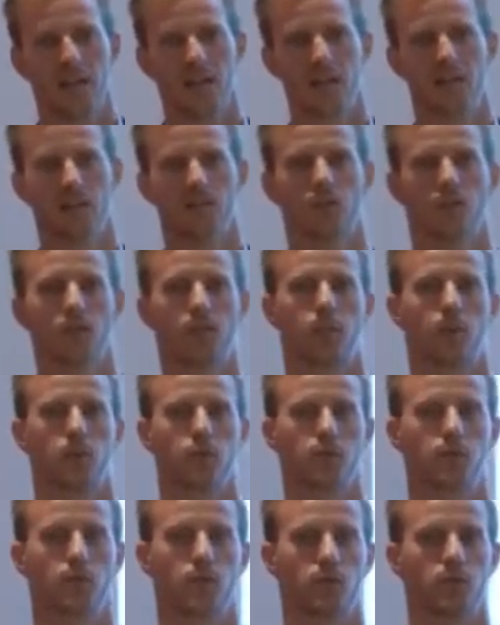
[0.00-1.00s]
it's not
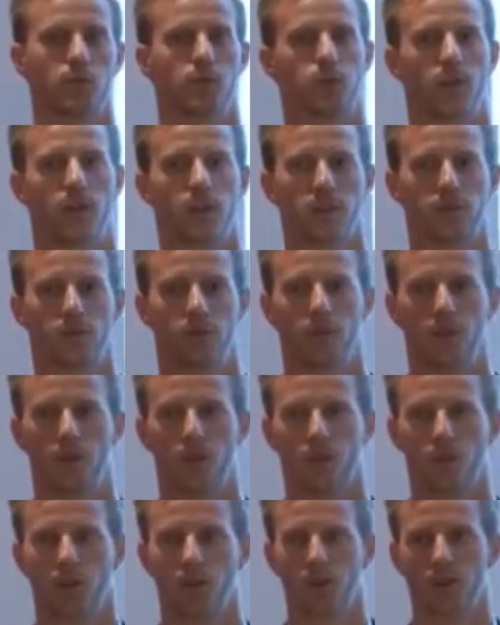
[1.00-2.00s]
possible to transfer the
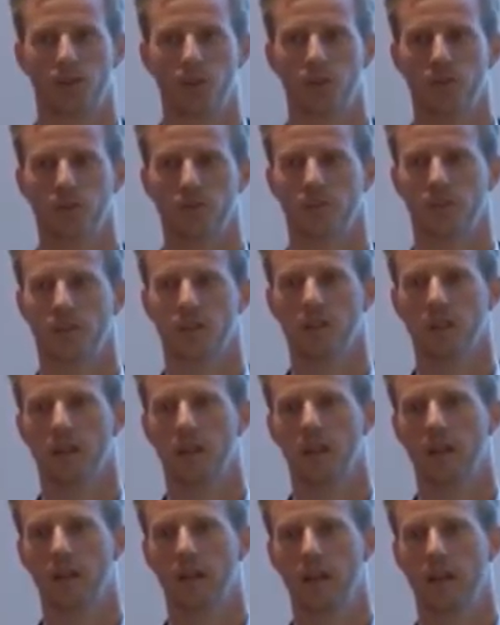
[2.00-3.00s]
local currency
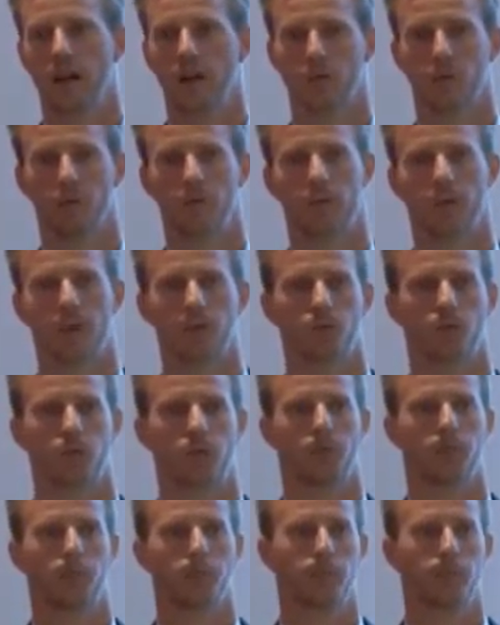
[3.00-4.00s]
out of the country.